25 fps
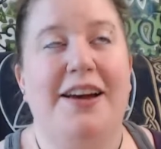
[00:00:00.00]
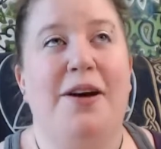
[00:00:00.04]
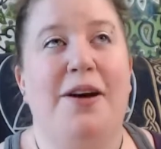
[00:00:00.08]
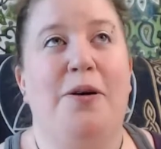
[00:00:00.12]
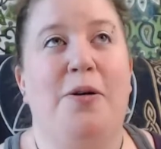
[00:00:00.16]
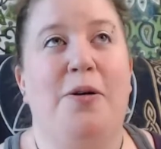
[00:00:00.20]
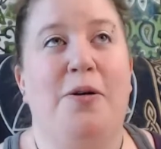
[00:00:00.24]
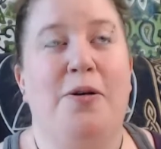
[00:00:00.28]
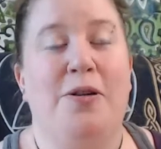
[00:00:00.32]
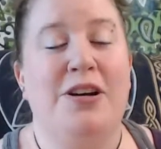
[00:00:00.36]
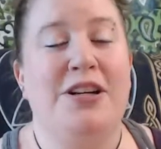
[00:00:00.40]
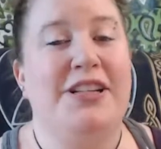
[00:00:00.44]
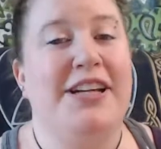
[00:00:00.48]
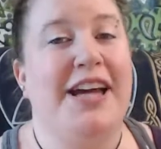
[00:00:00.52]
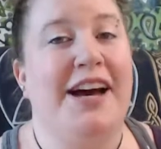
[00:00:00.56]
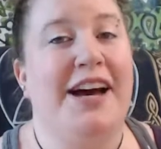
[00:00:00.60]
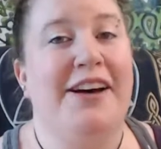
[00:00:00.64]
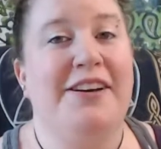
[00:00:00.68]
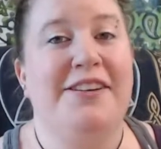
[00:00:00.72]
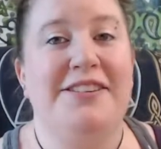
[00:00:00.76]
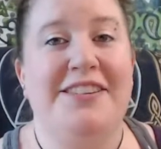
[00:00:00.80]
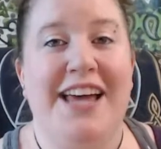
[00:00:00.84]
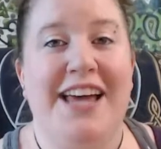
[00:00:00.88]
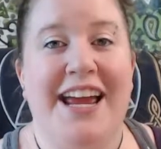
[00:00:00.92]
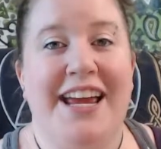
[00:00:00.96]
orange
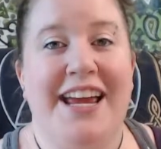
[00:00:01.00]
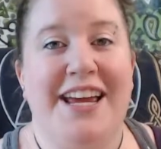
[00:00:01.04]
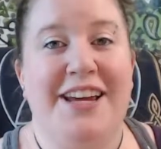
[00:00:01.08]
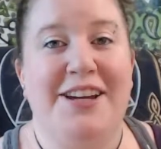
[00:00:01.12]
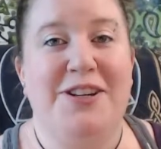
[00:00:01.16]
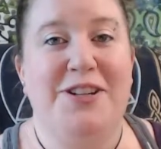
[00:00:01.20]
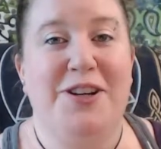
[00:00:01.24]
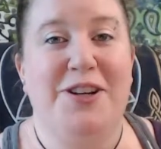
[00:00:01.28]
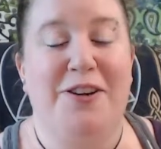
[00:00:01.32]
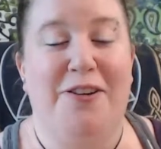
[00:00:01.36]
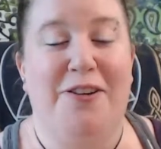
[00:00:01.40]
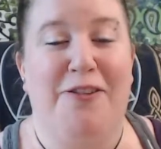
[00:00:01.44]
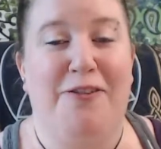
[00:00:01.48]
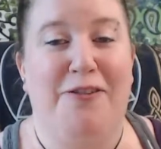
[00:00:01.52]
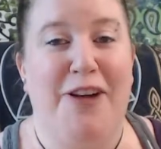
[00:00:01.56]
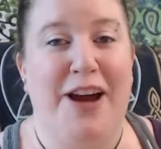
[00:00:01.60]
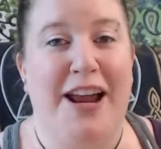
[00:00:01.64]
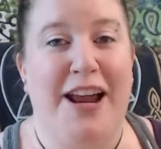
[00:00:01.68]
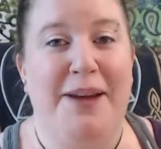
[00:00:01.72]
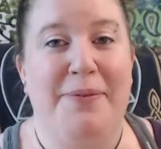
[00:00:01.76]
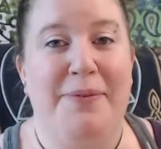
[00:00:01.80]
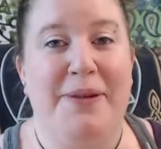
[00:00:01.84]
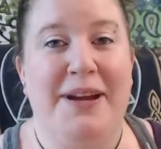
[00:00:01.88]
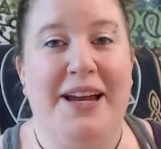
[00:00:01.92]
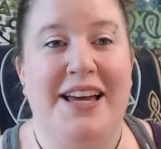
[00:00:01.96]
calcite is your
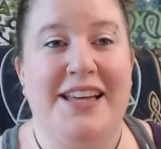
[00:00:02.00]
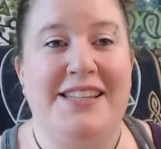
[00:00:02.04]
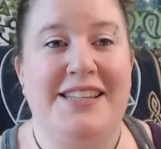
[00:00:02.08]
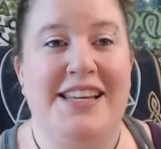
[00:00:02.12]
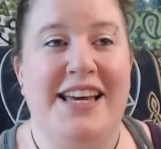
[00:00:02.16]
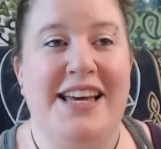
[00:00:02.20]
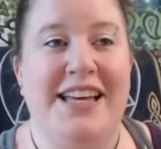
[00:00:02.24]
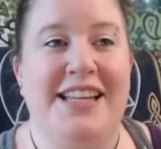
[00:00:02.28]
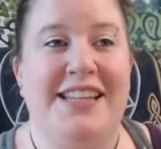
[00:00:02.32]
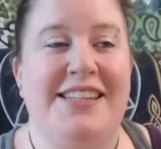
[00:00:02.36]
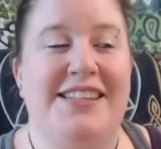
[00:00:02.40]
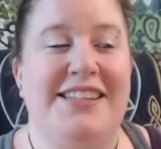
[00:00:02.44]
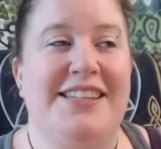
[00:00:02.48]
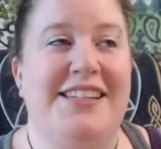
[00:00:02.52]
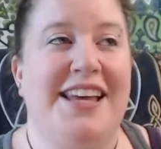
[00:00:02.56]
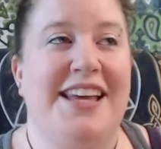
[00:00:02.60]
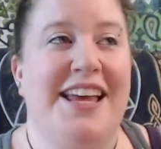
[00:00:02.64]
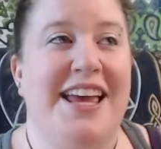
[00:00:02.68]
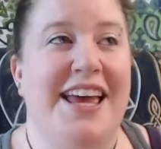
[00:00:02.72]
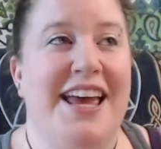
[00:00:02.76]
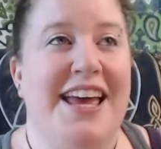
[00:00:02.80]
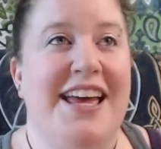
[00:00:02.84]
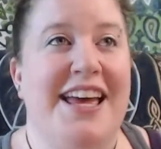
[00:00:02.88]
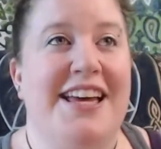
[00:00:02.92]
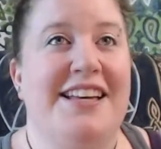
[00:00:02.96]
friend because it's
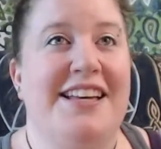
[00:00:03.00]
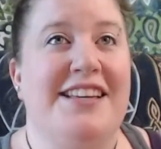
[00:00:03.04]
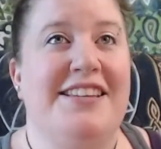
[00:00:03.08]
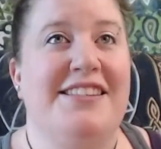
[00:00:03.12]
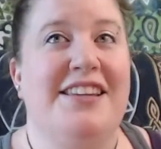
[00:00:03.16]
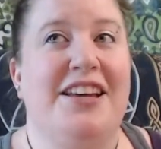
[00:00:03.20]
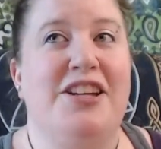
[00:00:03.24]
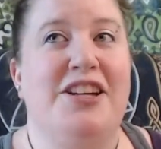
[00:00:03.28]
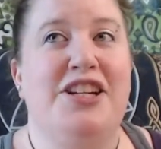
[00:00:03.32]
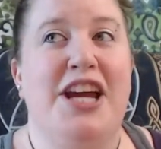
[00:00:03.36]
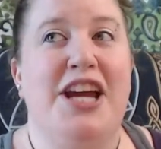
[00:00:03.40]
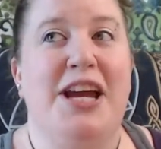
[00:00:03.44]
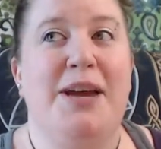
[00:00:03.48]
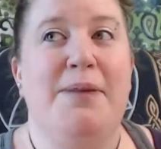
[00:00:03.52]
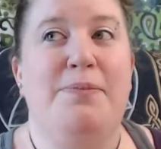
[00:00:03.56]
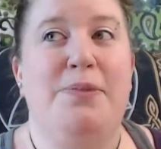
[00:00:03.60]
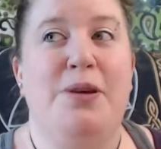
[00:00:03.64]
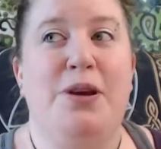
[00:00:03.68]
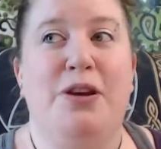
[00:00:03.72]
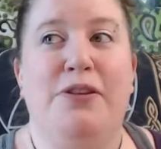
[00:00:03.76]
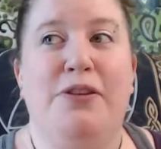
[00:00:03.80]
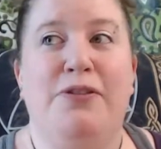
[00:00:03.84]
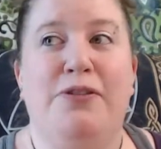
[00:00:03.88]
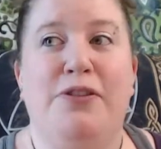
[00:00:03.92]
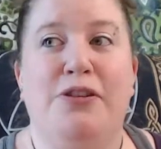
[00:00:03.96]
such a
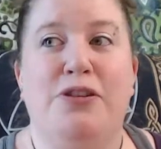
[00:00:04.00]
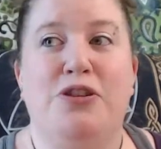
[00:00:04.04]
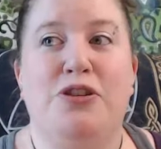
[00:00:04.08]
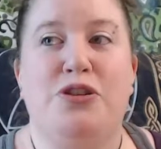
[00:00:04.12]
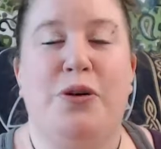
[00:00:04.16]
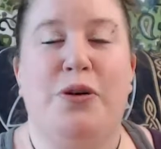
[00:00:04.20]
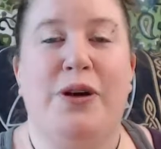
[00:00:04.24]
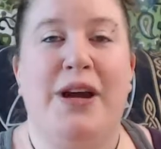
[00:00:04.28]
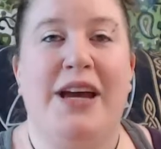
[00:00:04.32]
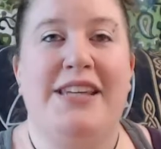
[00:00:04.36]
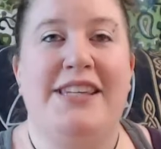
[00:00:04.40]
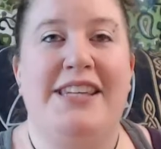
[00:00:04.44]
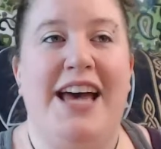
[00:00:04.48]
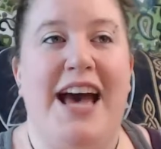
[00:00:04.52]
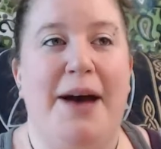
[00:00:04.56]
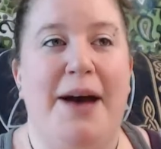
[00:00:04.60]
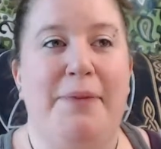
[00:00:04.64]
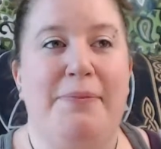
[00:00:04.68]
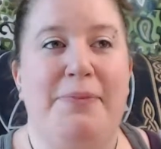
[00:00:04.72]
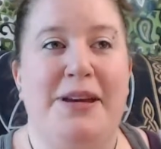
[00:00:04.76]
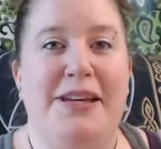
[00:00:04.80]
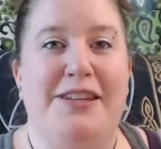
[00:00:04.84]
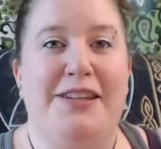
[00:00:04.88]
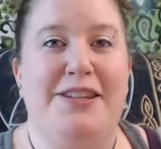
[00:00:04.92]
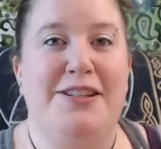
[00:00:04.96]
beautiful, joyous,
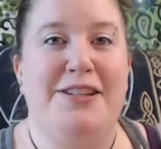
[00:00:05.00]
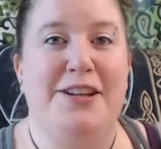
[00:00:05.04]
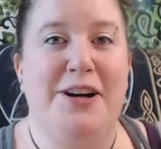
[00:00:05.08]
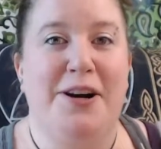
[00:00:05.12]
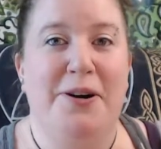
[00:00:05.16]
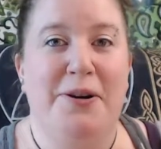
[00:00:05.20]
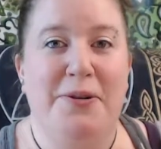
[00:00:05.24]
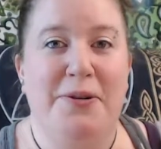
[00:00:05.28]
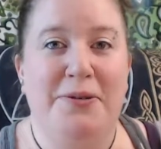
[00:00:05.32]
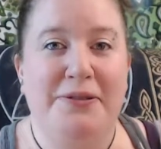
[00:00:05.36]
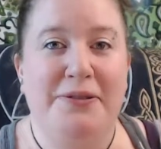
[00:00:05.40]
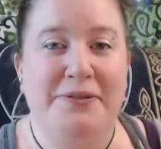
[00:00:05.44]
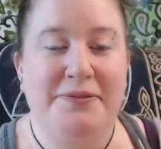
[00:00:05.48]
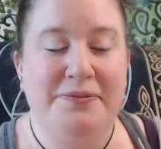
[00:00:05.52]
happy stone.